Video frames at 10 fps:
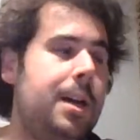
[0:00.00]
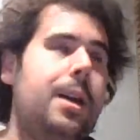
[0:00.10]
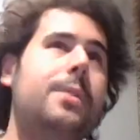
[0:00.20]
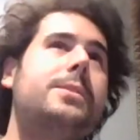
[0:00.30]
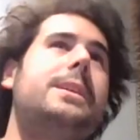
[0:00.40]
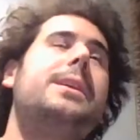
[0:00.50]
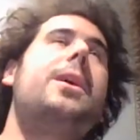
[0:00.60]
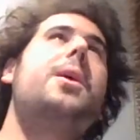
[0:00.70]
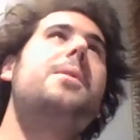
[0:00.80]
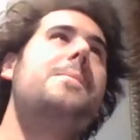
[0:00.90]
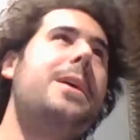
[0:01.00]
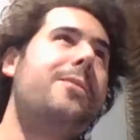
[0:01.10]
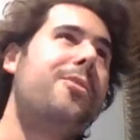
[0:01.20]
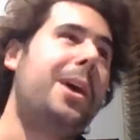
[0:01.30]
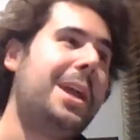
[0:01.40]
I was like, oh my
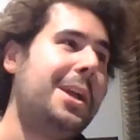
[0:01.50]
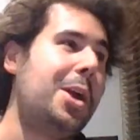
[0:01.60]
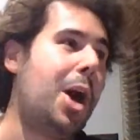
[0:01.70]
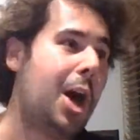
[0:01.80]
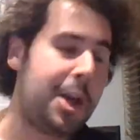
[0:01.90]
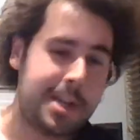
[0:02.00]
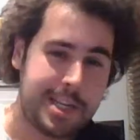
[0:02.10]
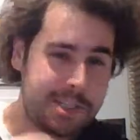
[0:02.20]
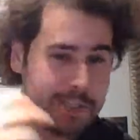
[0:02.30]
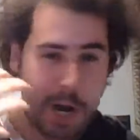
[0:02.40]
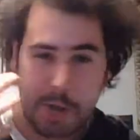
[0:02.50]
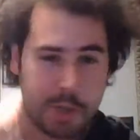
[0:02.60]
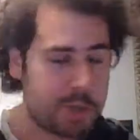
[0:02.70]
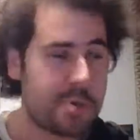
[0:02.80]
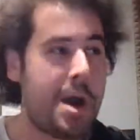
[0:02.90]
fucking god, and I start
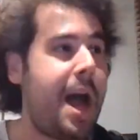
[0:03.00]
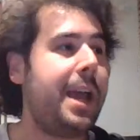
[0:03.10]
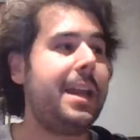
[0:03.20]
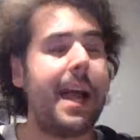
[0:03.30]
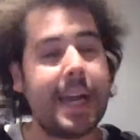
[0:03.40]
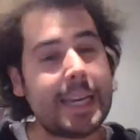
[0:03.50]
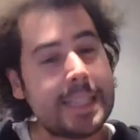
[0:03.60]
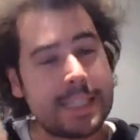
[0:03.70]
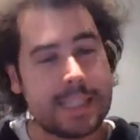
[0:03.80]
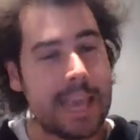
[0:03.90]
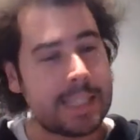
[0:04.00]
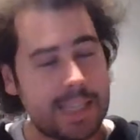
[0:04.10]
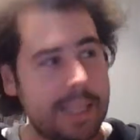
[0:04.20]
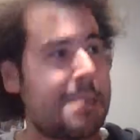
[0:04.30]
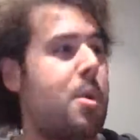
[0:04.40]
crying. I can sense
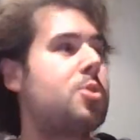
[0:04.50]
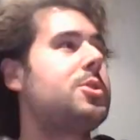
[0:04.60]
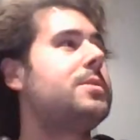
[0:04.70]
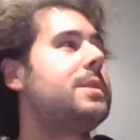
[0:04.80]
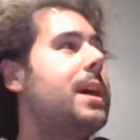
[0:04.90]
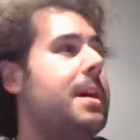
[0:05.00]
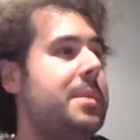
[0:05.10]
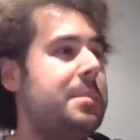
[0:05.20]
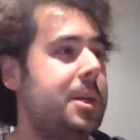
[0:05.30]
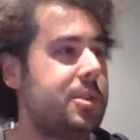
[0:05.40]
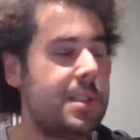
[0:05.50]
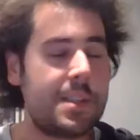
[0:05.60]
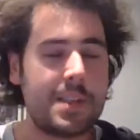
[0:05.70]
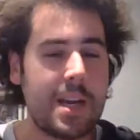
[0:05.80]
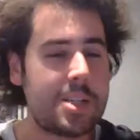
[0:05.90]
like emotions coming because
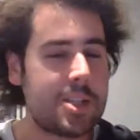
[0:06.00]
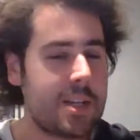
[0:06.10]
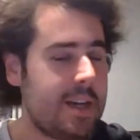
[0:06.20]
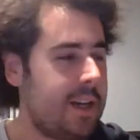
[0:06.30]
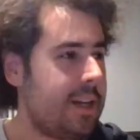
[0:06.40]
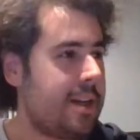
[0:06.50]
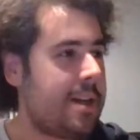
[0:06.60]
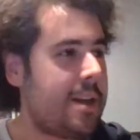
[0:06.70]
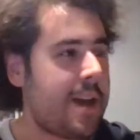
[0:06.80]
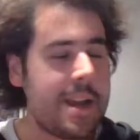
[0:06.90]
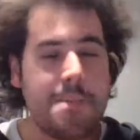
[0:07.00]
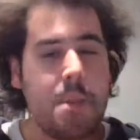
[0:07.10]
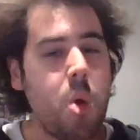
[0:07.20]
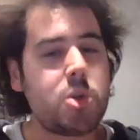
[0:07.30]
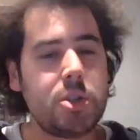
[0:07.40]
it's such an
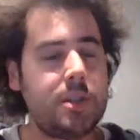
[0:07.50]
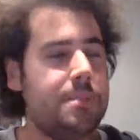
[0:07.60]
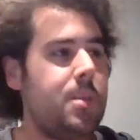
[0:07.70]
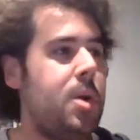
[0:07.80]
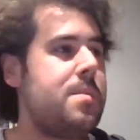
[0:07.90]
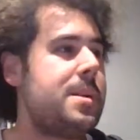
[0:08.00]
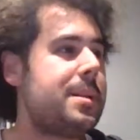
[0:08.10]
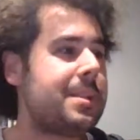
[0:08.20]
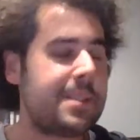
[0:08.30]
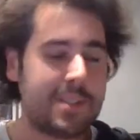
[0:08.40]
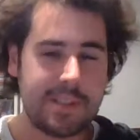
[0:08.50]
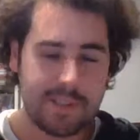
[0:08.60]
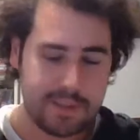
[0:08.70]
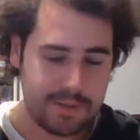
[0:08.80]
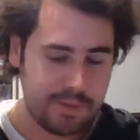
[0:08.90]
emotional moment.
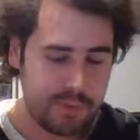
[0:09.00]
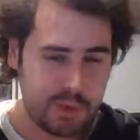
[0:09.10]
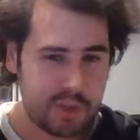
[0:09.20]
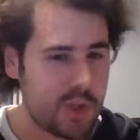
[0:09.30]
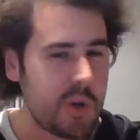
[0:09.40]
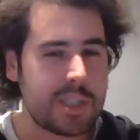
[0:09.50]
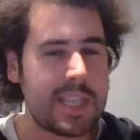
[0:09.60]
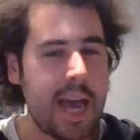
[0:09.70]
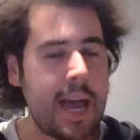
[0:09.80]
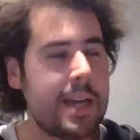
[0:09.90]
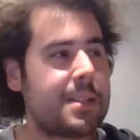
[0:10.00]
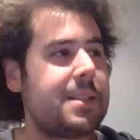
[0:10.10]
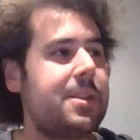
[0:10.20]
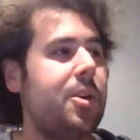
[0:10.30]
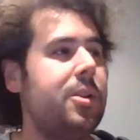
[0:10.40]
It was so sad,
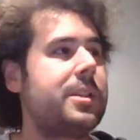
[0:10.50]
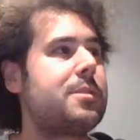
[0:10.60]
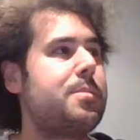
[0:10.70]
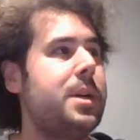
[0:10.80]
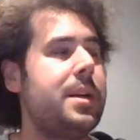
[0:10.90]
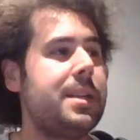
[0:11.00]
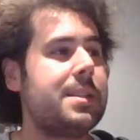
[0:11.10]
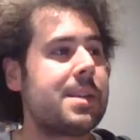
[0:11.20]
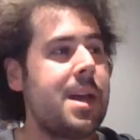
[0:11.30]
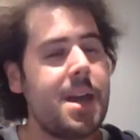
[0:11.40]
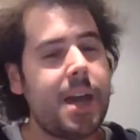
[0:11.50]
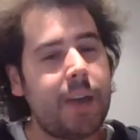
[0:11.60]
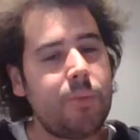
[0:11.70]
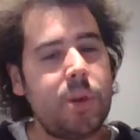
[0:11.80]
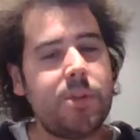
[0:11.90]
the whole experience.
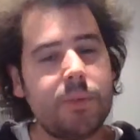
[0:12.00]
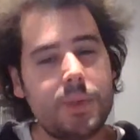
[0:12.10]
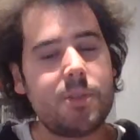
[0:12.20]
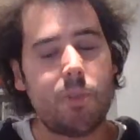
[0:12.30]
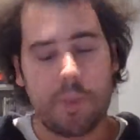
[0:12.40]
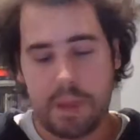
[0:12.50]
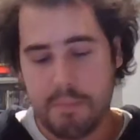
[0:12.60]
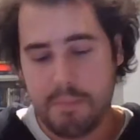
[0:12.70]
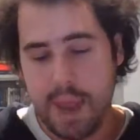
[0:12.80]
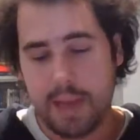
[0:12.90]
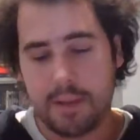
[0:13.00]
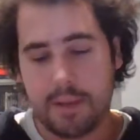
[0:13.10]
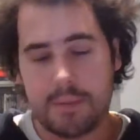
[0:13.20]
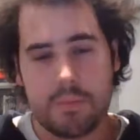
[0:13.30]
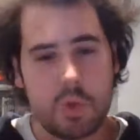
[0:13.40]
And one of the reasons that made
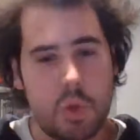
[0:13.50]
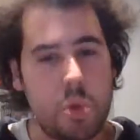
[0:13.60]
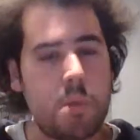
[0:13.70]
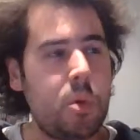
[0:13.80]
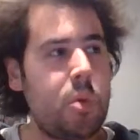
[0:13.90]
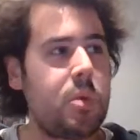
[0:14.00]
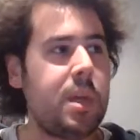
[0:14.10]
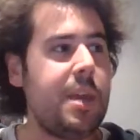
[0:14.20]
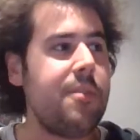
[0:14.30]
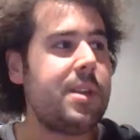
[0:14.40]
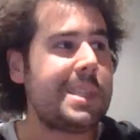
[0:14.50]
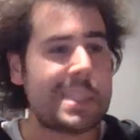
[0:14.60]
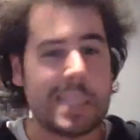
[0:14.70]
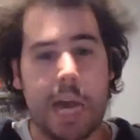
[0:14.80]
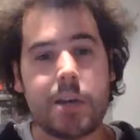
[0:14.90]
To the Moon even
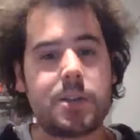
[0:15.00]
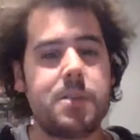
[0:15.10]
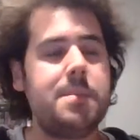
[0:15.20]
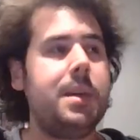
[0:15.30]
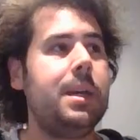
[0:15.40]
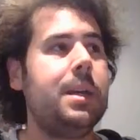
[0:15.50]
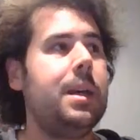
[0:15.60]
sadder to me,